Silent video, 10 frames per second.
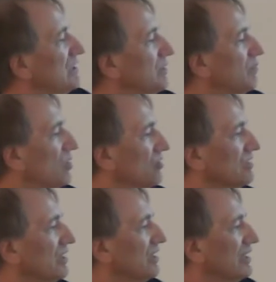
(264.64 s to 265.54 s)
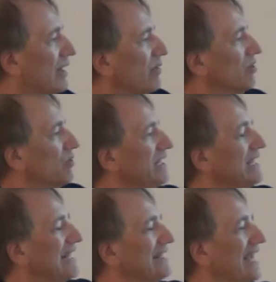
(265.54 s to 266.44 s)
principals now are
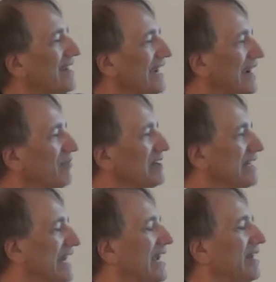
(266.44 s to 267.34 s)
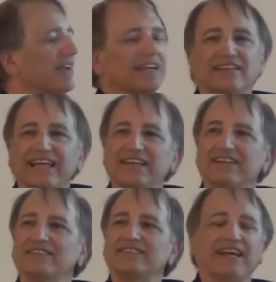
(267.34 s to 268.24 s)
looking at that every day, like
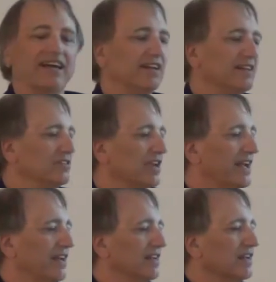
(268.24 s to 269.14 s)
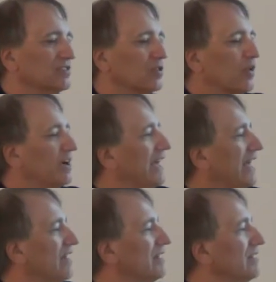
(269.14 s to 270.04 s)
attendance data and, and score
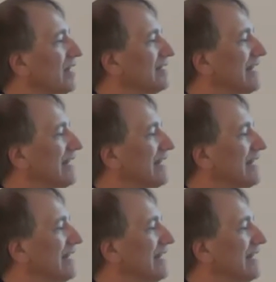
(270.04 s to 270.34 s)
data, uh,